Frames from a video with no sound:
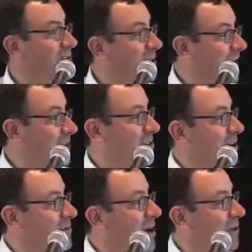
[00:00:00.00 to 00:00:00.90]
So at any
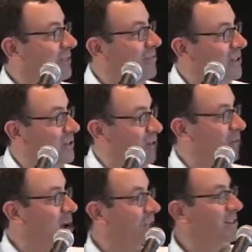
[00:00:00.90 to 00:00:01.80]
rate, Ronald Fisher
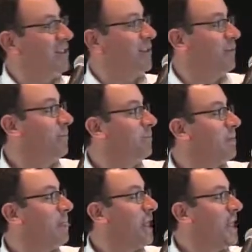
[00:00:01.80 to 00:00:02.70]
wanted to
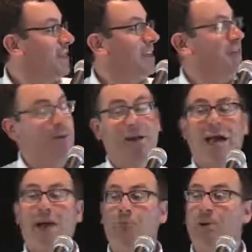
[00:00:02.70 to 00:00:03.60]
think about
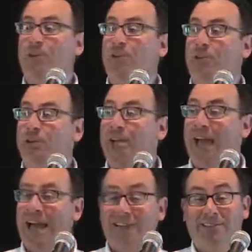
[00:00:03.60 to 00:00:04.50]
how one could look
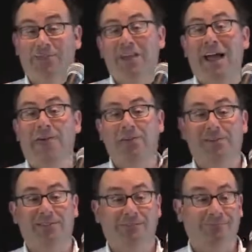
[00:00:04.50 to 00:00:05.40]
at some
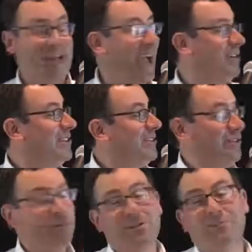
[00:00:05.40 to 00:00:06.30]
flowers
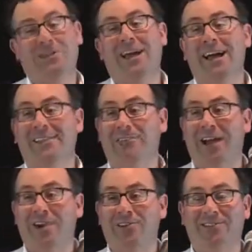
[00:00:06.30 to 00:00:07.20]
irises, three different kinds of
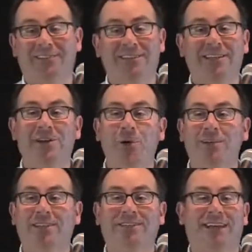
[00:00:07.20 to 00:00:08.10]
irises, and he
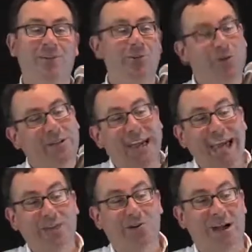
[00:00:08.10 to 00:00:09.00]
noticed that you could
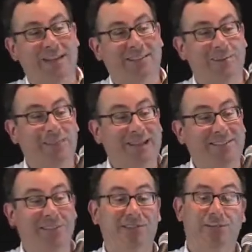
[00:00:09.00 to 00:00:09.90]
categorize them
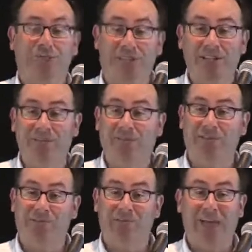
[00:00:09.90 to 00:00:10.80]
based on some features
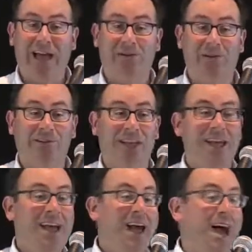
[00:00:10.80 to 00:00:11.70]
of the flowers.
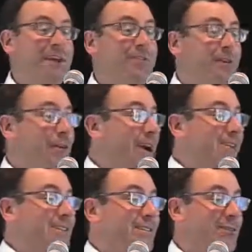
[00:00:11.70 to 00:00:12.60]
I grow
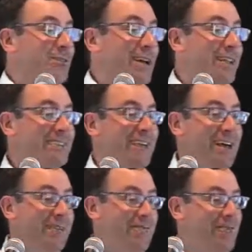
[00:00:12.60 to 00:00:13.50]
irises
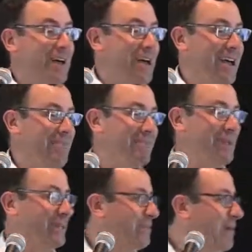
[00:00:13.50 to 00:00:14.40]
myself, uh,
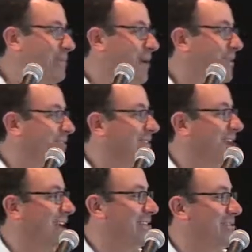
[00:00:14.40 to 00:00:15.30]
pick them up off the
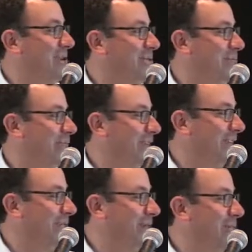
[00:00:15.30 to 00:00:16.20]
side of the road and
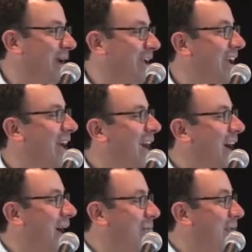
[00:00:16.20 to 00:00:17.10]
plant them in my
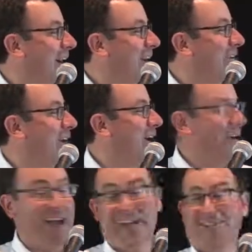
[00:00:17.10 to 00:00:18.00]
uh,
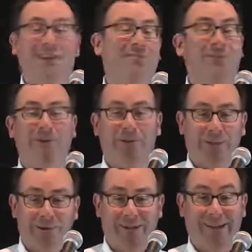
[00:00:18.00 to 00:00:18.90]
backyard. I actually have no
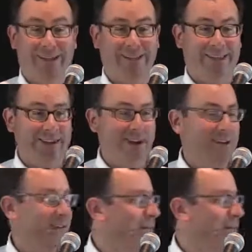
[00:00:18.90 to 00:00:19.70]
clue what kind they are.